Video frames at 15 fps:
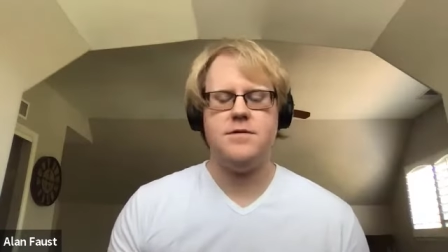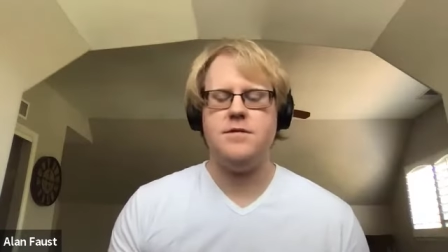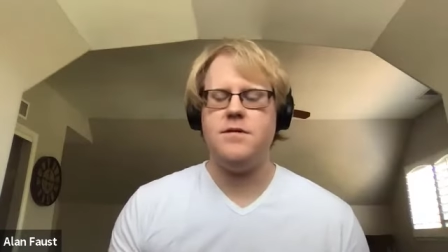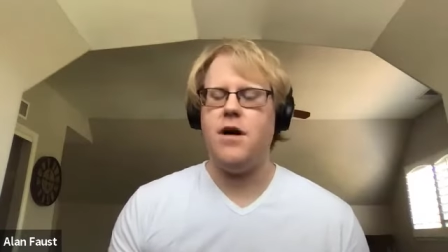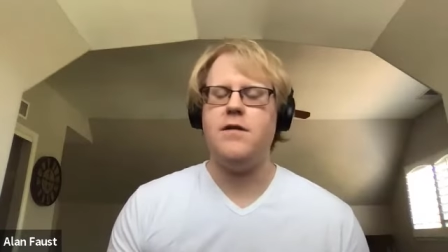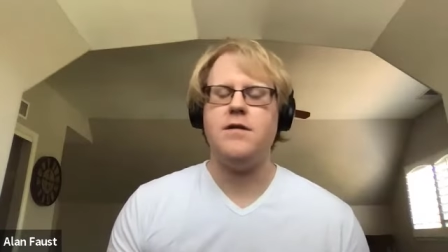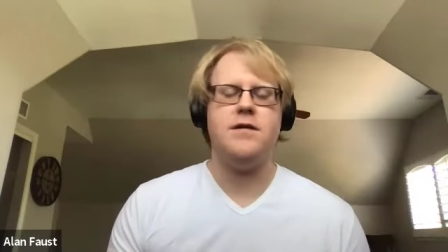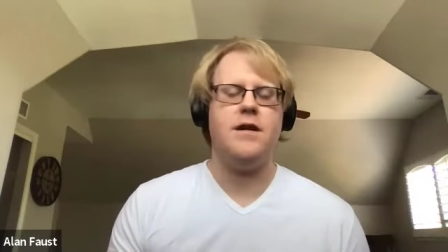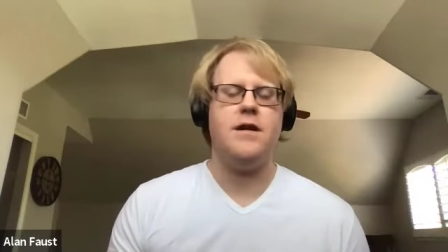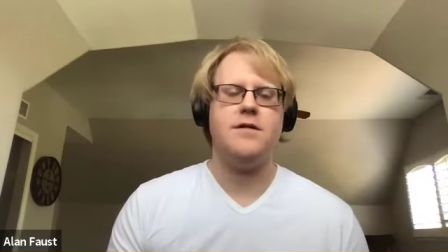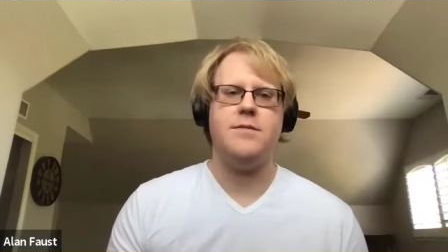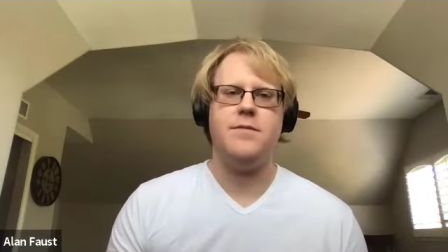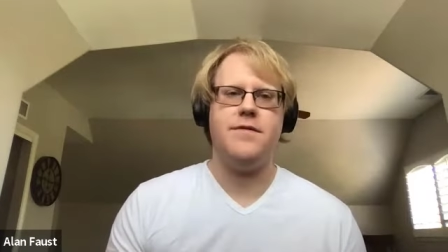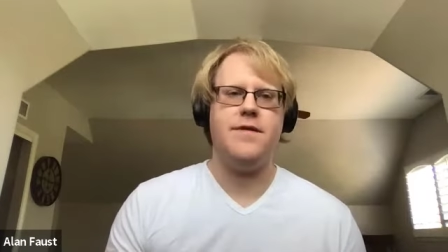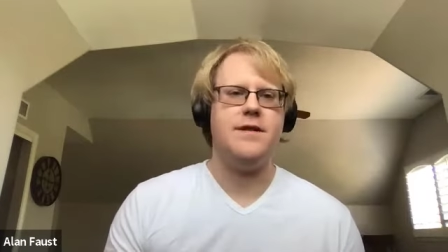talk talk
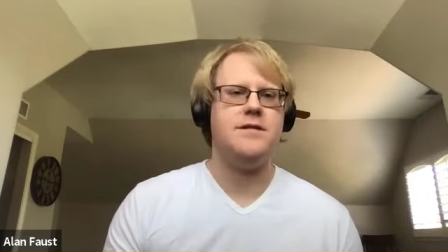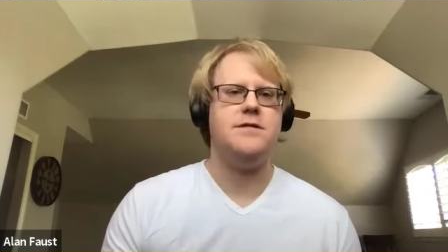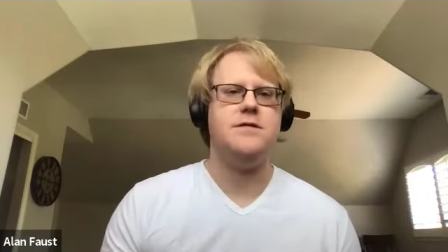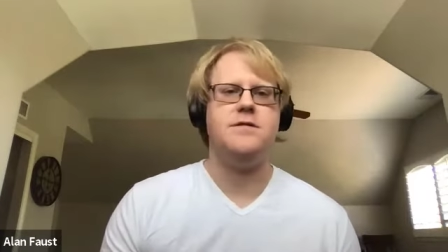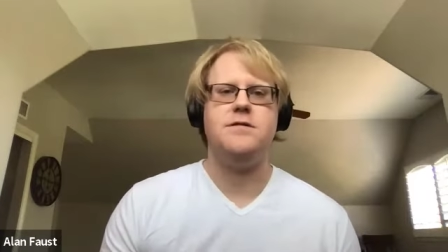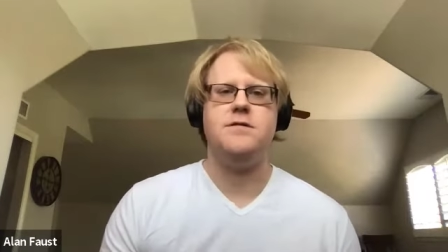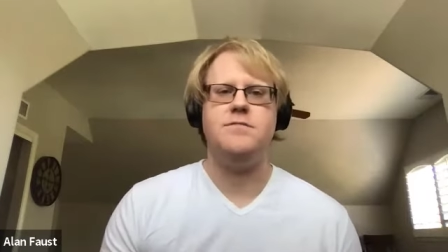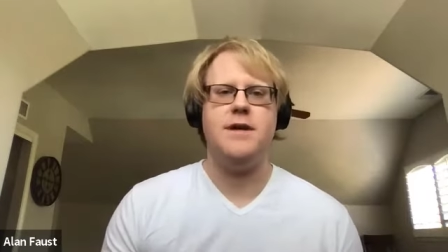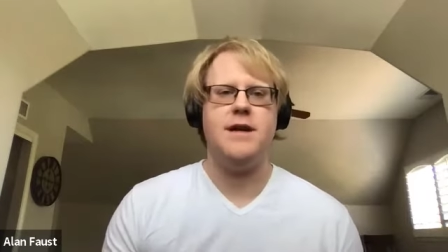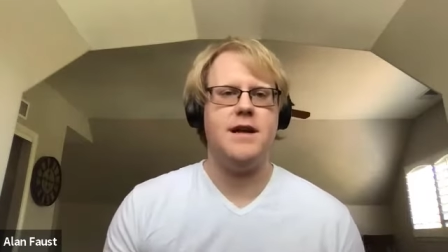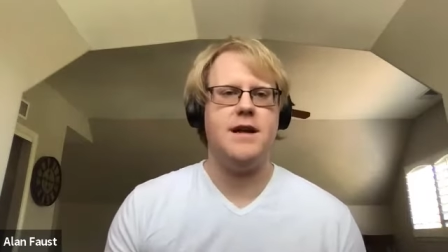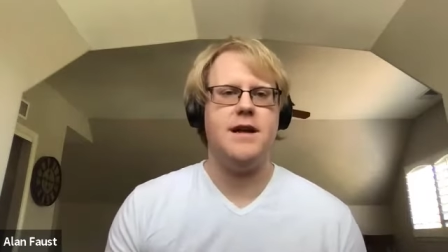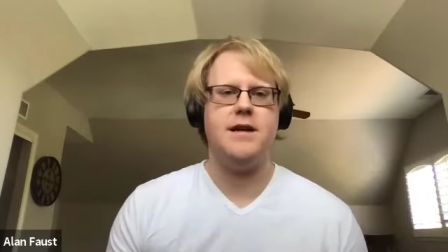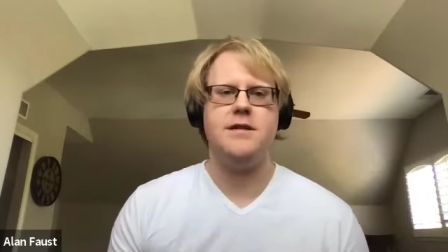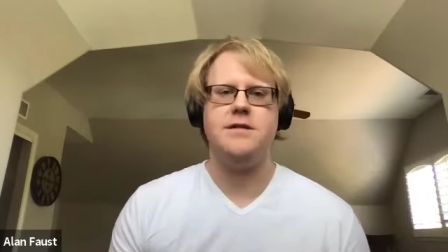to professors, make
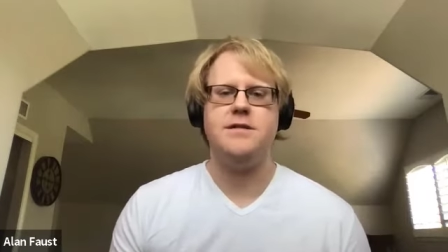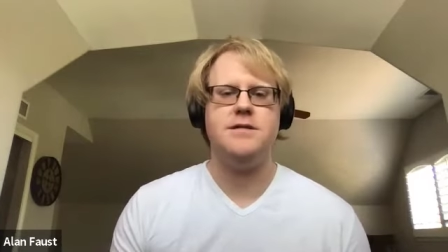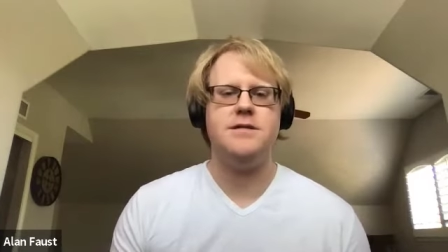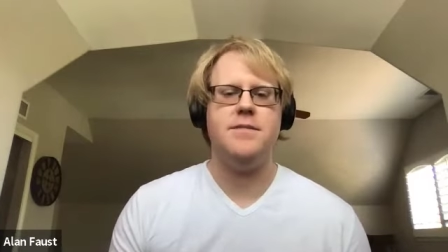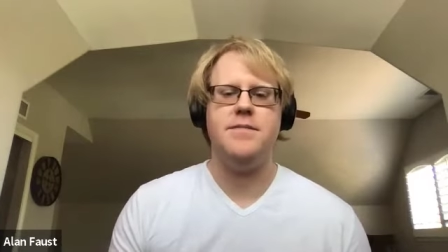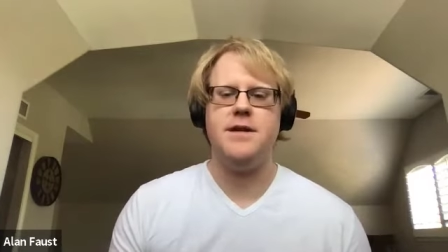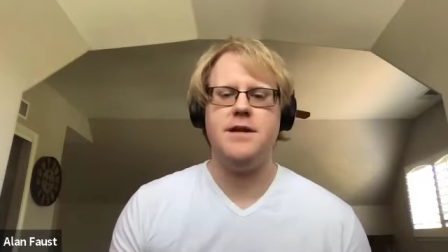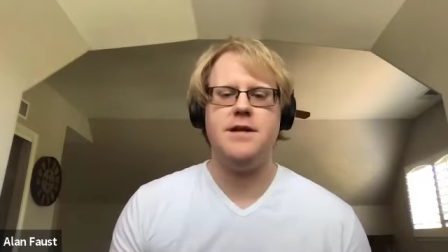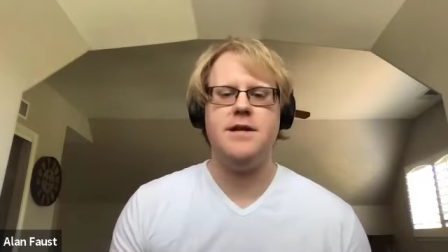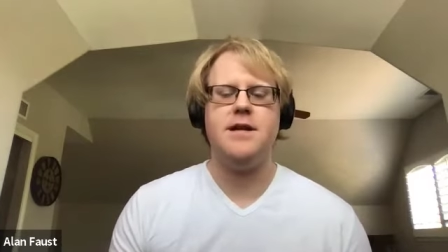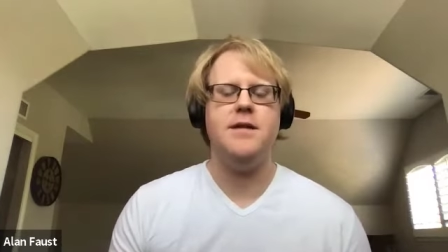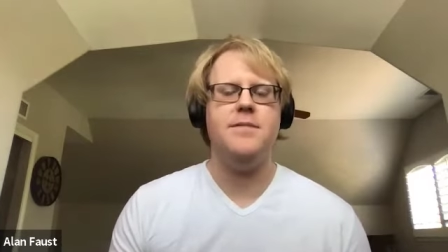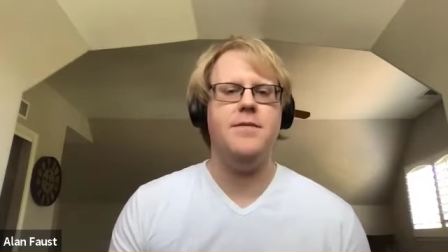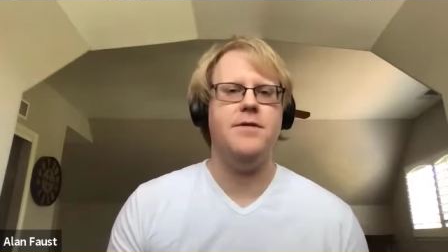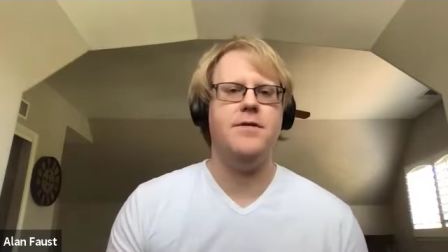connections, something to
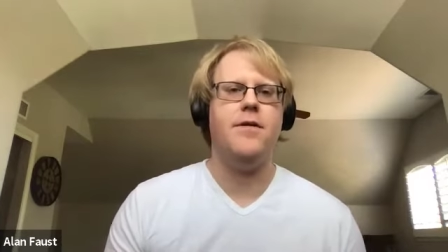keep you